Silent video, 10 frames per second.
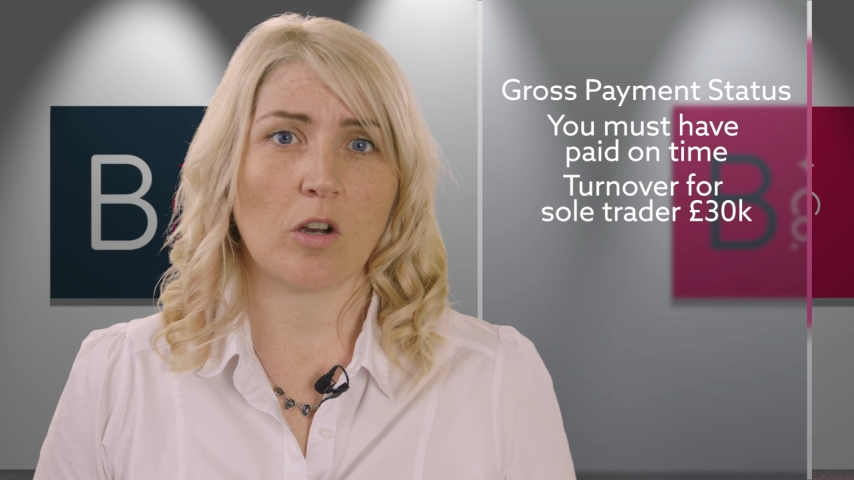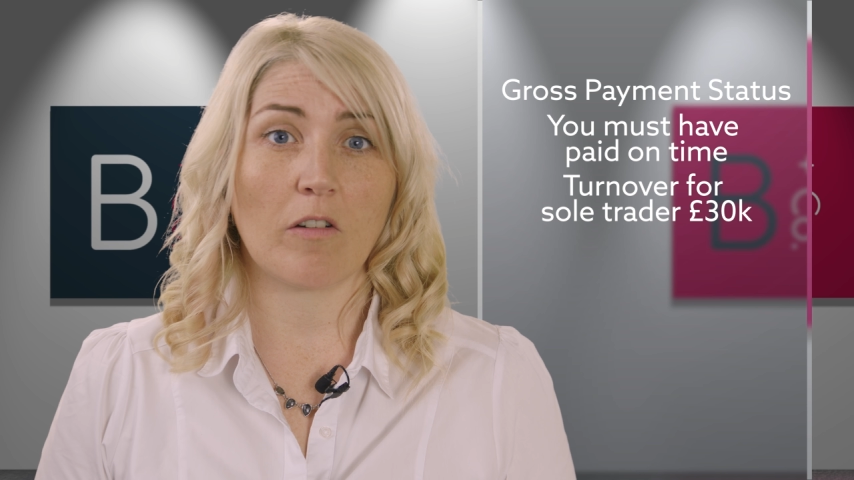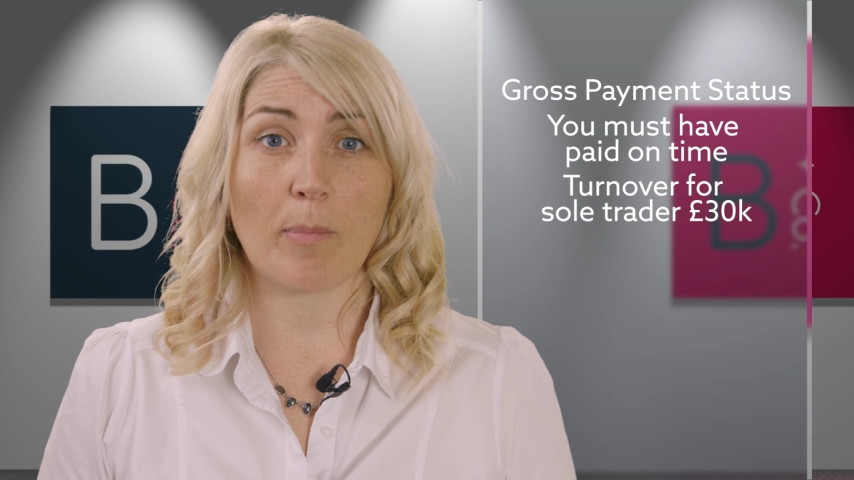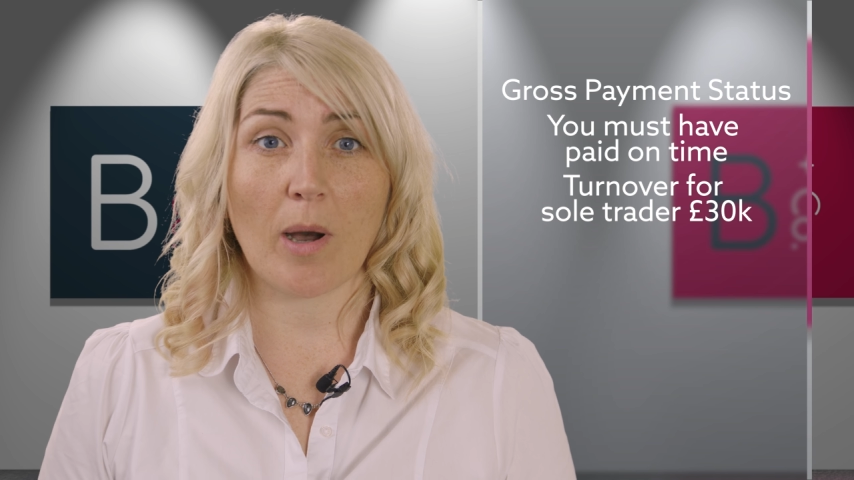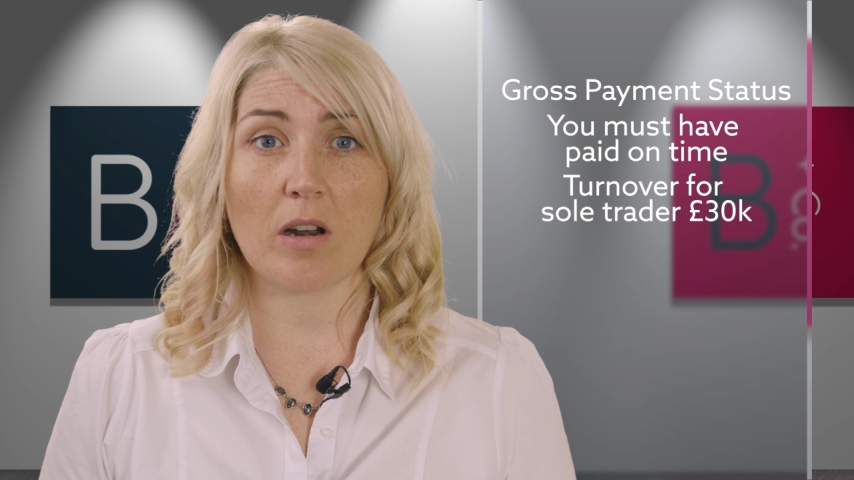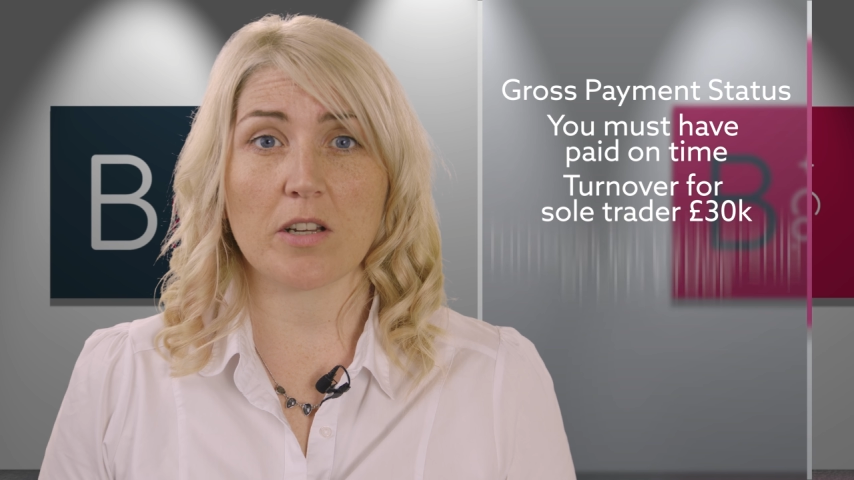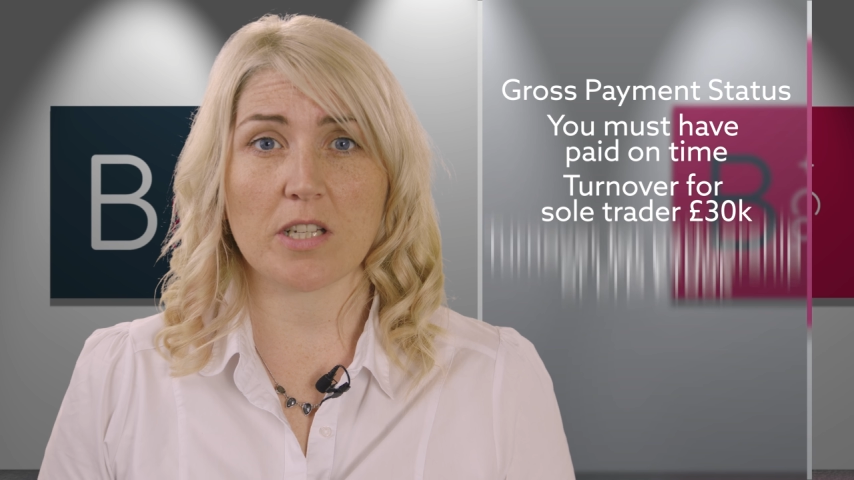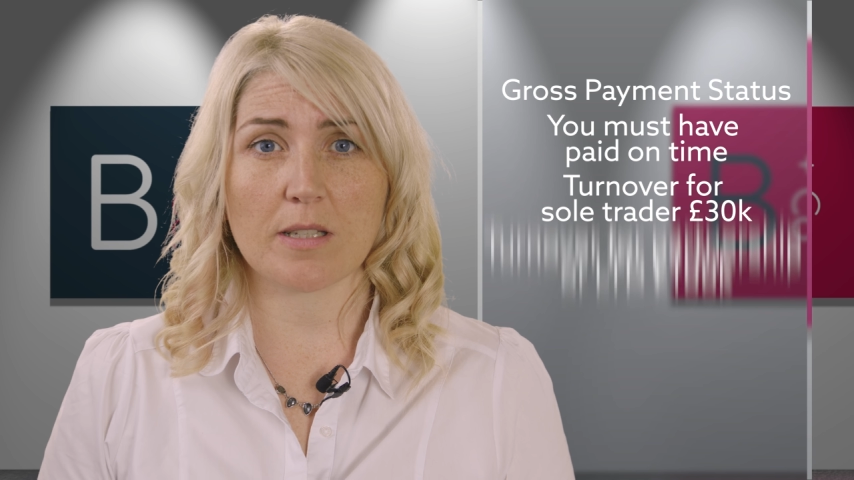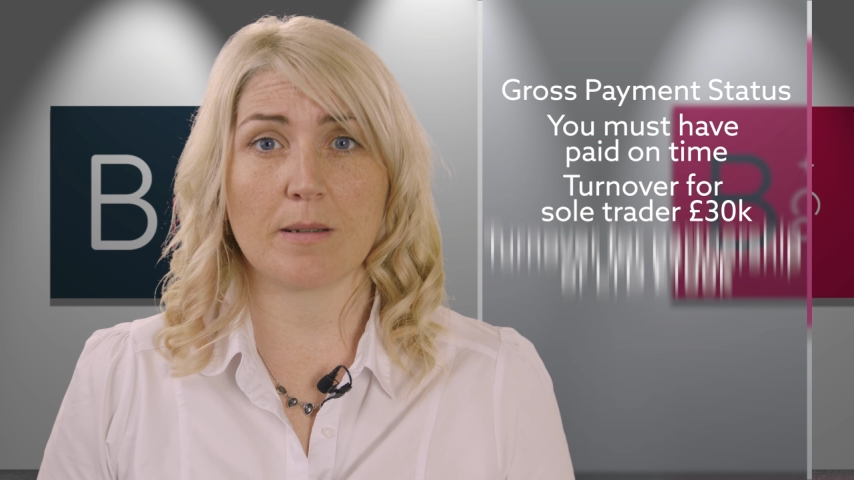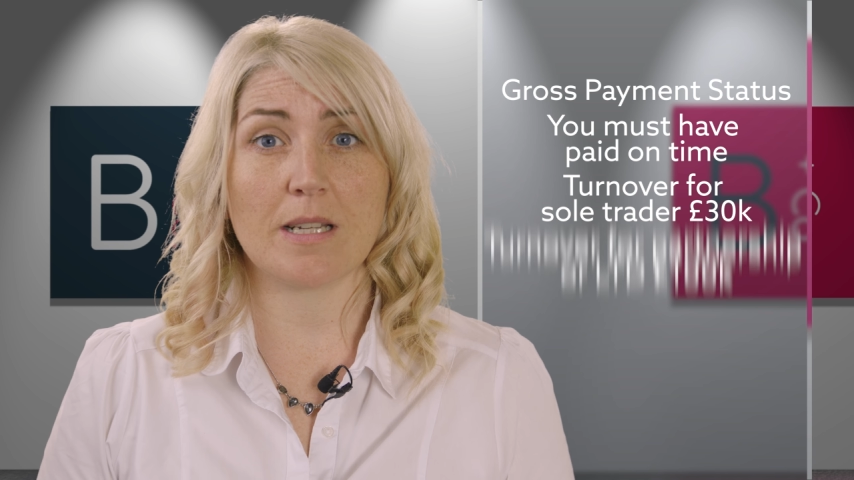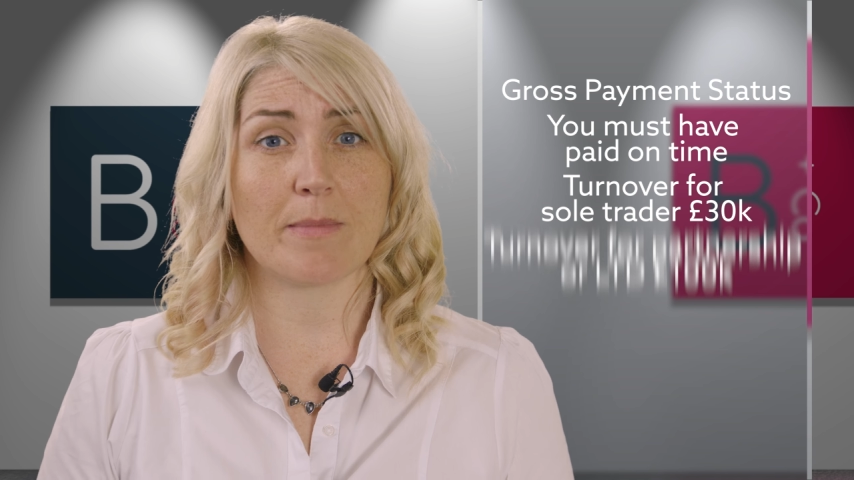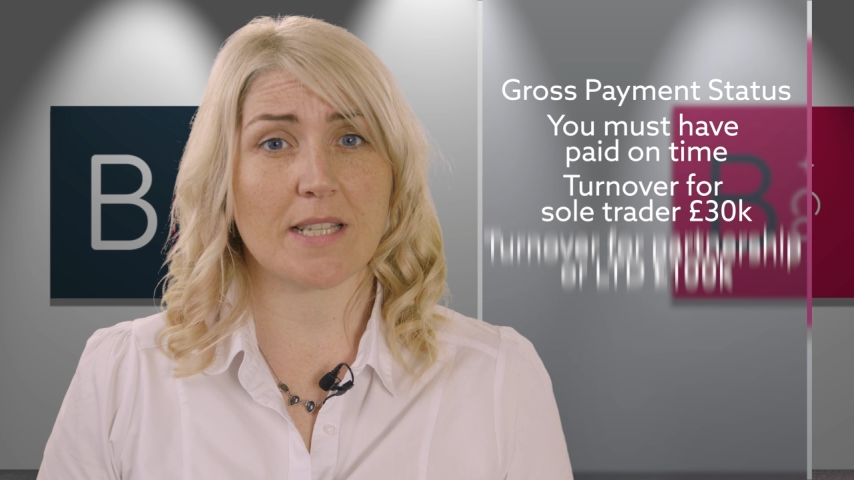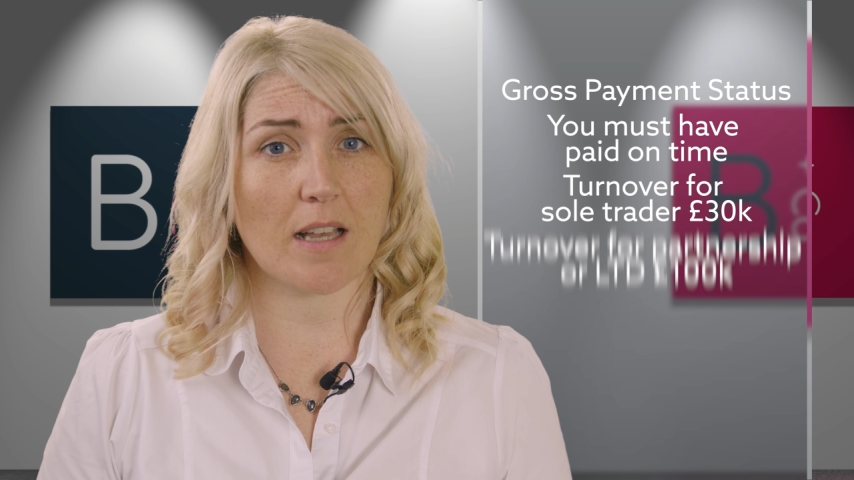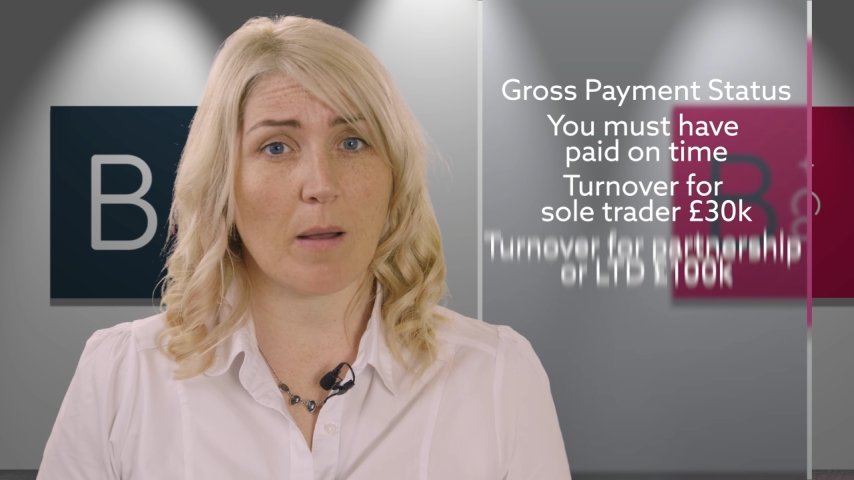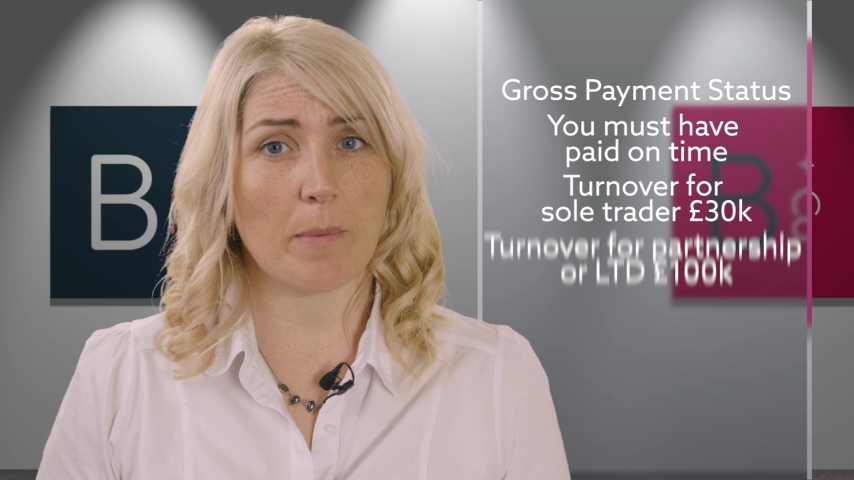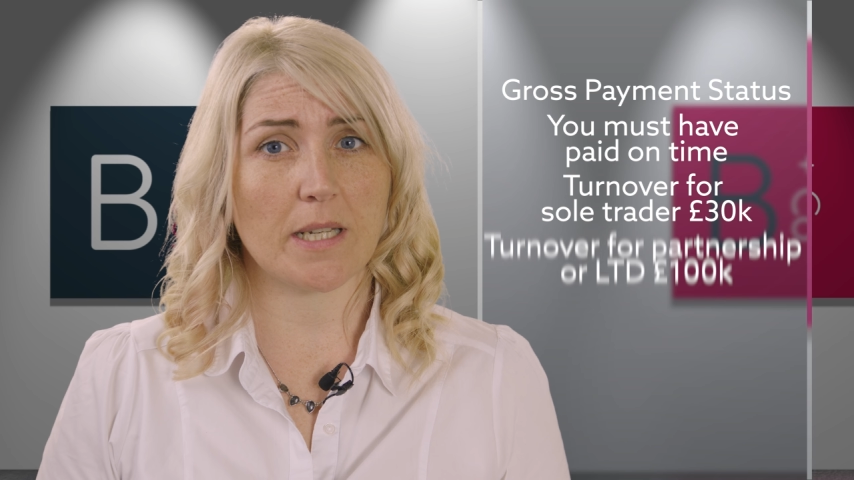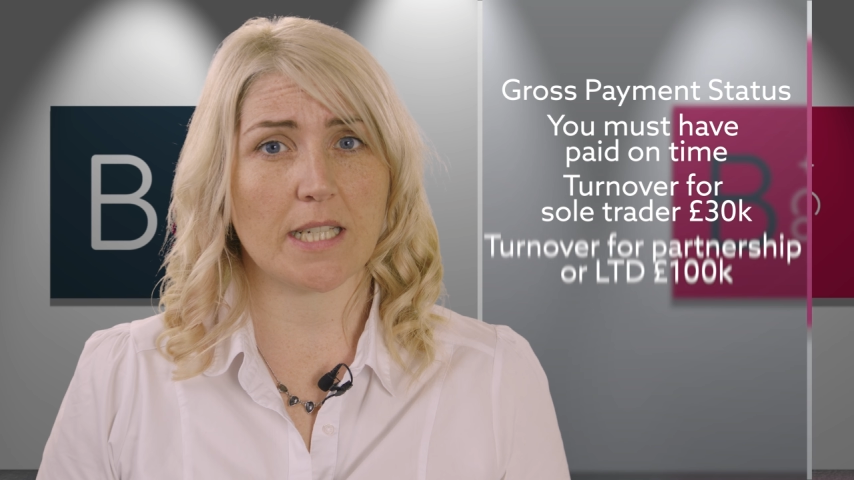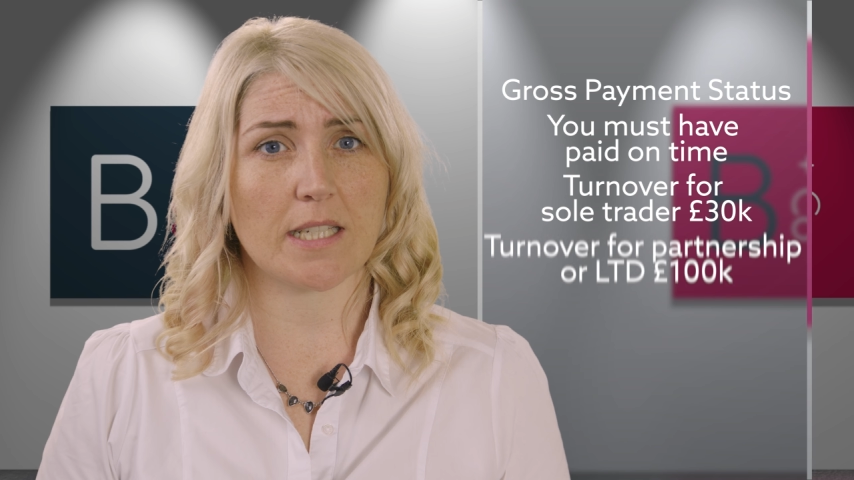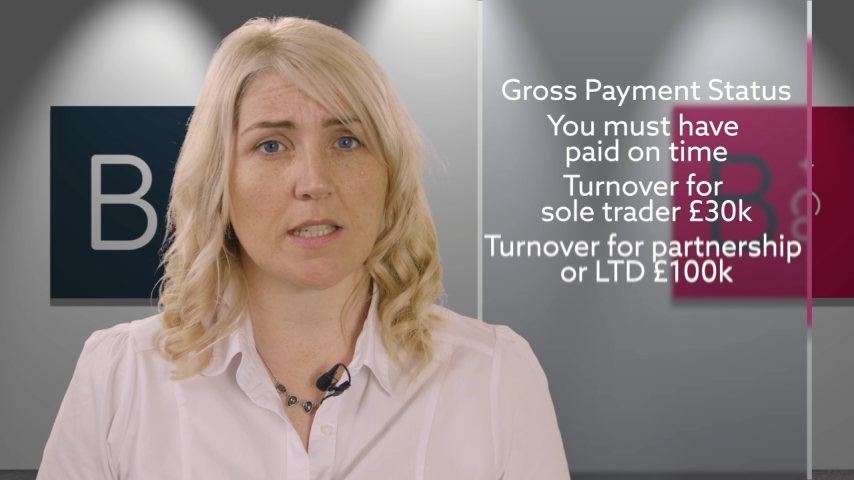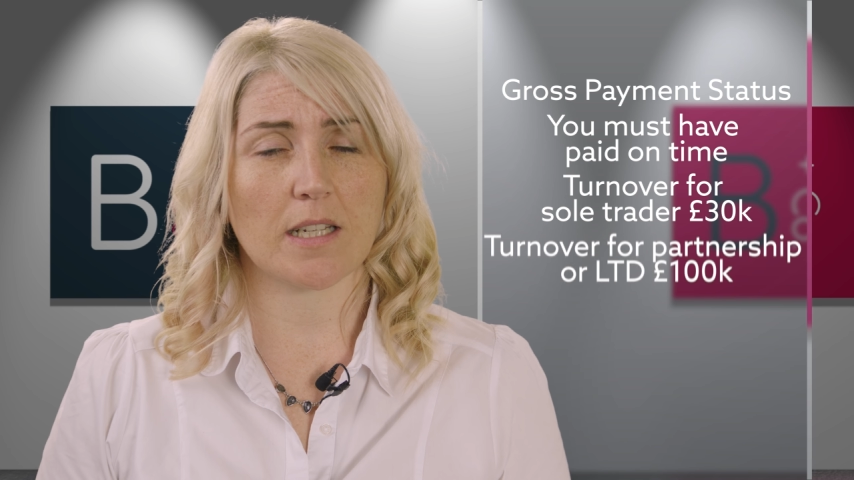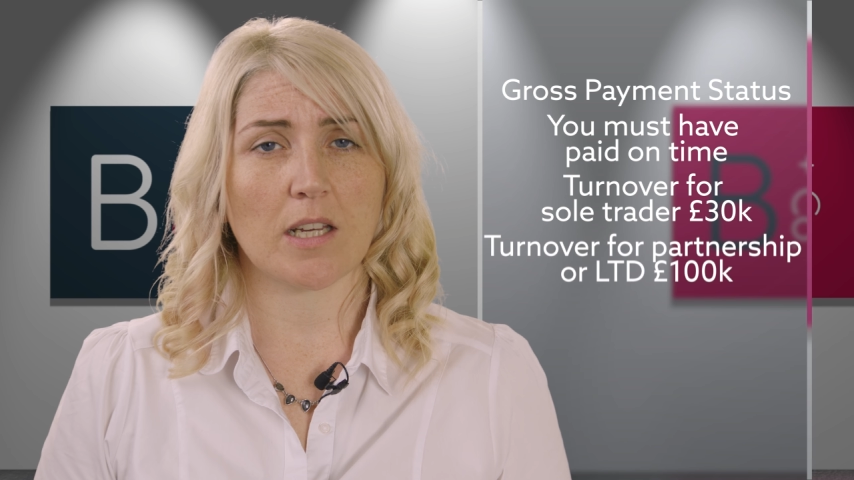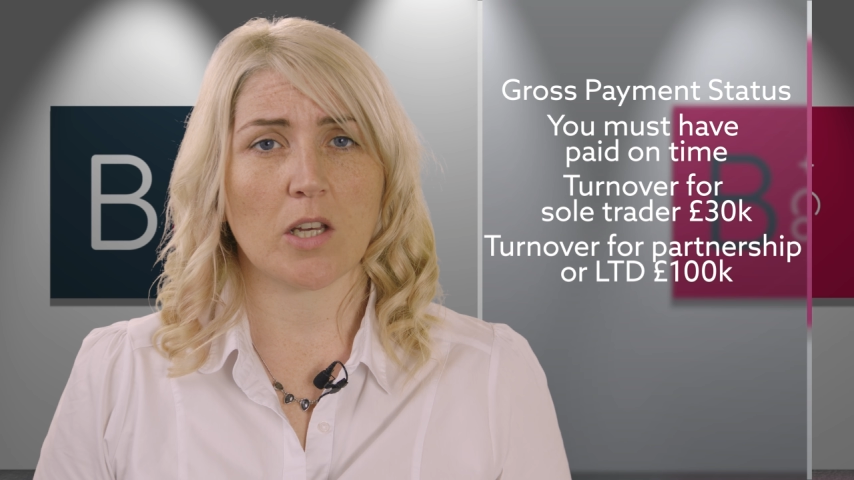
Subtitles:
or for partnerships and limited companies,